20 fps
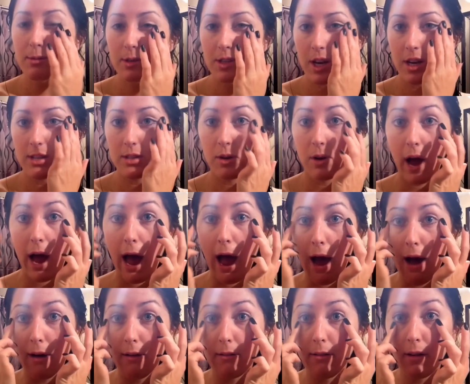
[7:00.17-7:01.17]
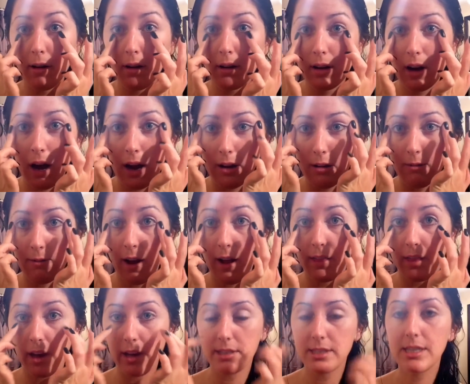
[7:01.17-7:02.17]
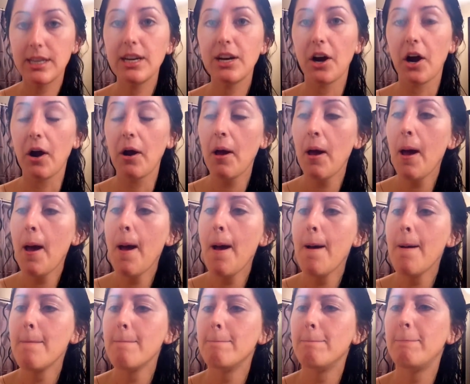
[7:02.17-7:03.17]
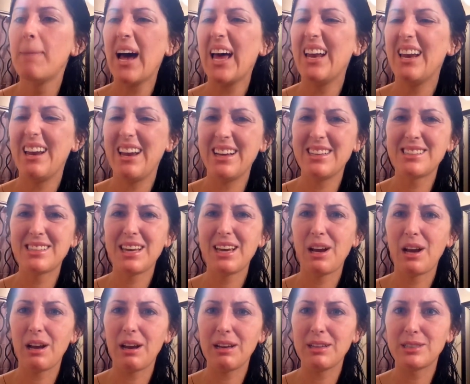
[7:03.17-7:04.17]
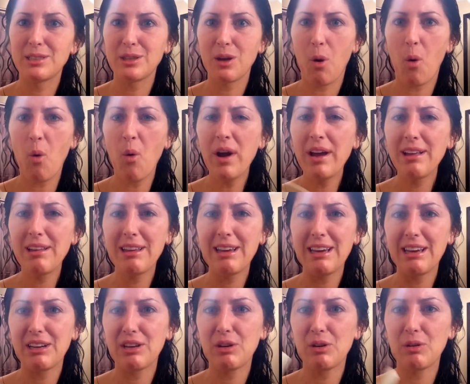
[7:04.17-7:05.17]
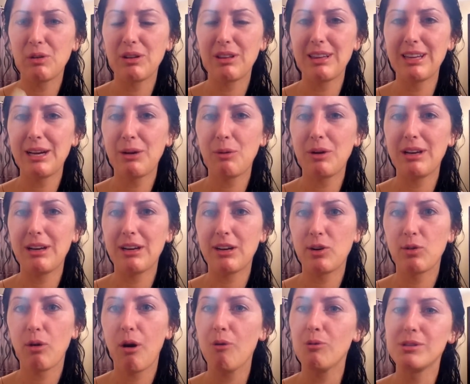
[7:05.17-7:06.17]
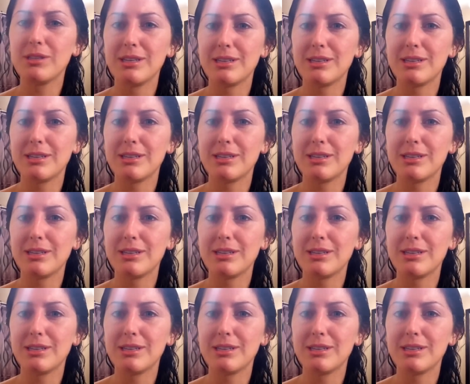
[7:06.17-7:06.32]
I do have kind of fine lines here, but it's oily and liquidy and gross.